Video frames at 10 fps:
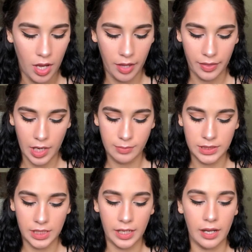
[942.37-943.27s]
And then I'm
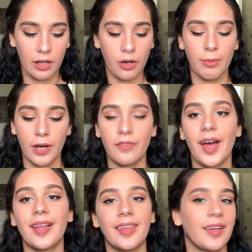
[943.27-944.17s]
just gonna get a little bit of
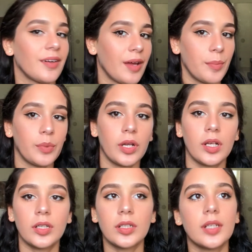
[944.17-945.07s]
highlighter and
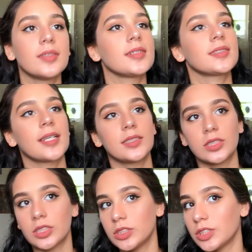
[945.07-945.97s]
put it in the
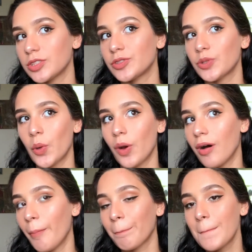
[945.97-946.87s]
center just
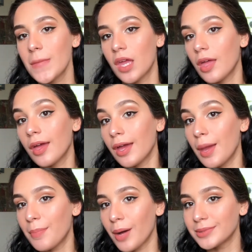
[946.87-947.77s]
so
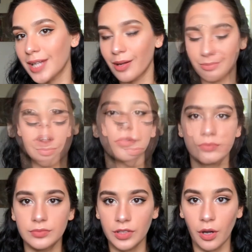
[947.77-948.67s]
it pops out.
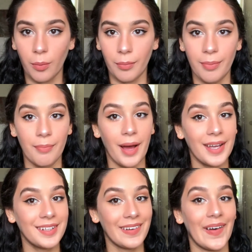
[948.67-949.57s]
Yo,
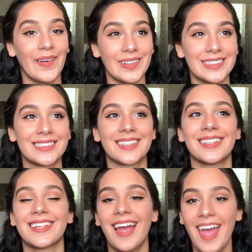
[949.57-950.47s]
my nose
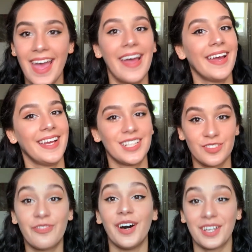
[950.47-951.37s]

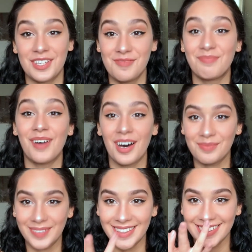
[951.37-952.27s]
is fucking
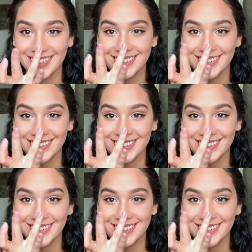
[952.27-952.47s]
popping.